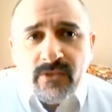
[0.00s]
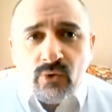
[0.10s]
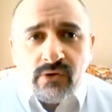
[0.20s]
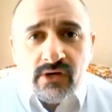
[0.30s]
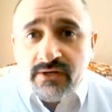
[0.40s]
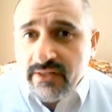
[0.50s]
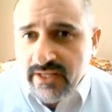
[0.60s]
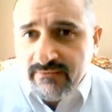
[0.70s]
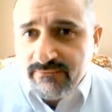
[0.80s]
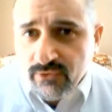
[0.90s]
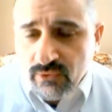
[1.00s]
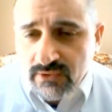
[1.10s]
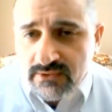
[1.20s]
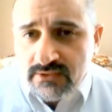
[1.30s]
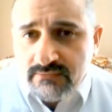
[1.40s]
or under the
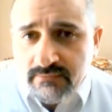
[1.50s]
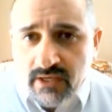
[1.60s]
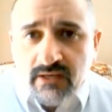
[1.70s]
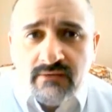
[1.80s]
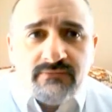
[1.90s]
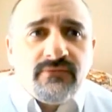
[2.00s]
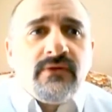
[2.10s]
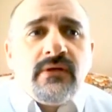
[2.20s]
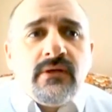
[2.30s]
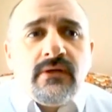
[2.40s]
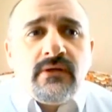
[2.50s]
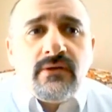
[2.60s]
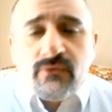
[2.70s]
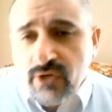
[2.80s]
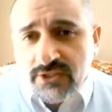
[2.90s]
influence of
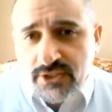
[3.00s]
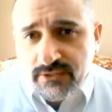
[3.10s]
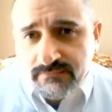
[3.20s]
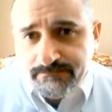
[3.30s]
Russia.